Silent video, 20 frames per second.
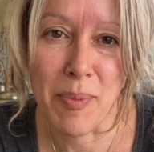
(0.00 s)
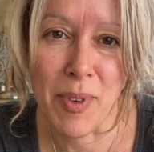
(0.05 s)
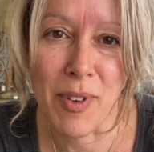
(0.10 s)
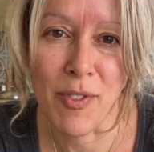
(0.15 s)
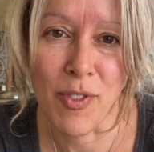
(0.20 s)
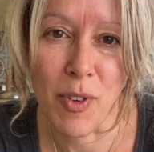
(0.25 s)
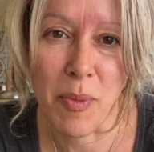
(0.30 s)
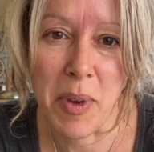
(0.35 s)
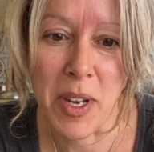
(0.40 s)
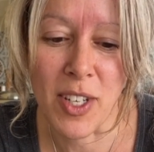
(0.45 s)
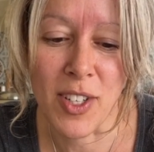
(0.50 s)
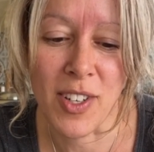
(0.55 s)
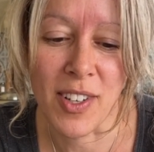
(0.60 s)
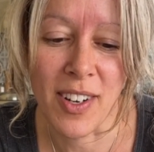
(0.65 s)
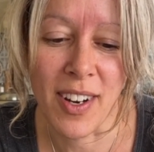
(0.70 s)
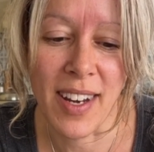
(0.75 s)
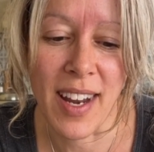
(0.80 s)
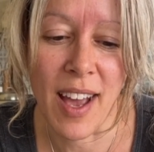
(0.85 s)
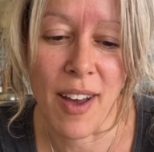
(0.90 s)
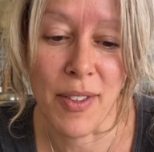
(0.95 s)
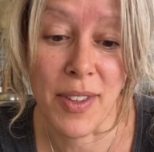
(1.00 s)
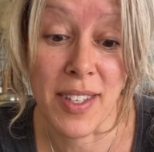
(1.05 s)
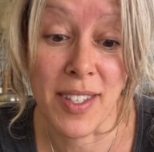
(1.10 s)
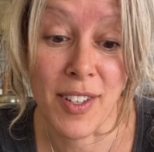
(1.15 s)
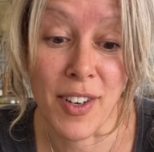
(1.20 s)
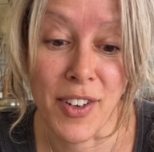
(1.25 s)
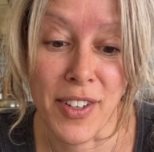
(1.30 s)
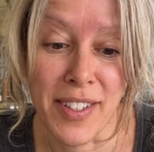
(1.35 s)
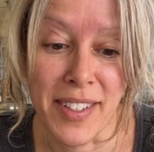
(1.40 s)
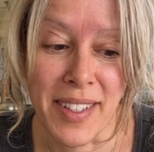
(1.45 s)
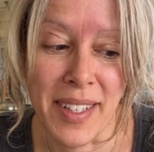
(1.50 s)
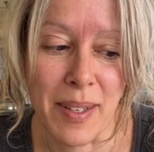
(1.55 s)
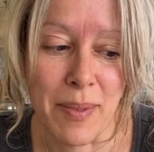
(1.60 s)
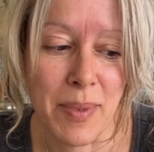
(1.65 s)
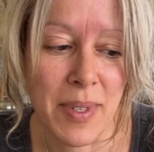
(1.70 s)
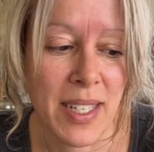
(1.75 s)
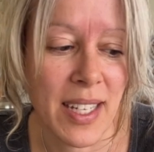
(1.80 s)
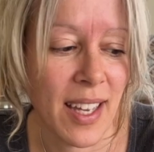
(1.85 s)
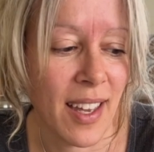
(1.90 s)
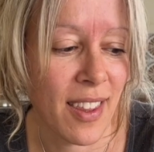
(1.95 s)
information on how this garden
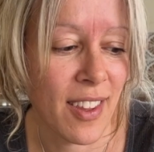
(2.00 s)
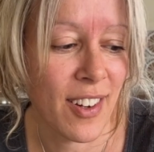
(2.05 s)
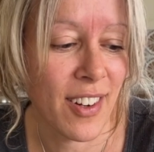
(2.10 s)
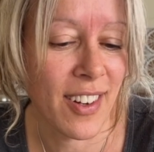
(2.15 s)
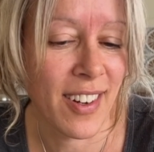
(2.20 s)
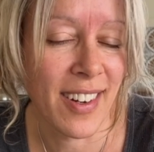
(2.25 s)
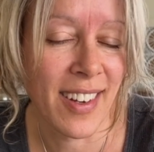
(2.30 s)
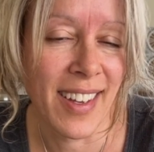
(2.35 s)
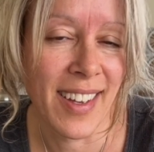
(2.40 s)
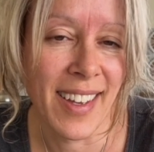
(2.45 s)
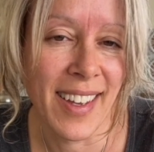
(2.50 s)
comes together.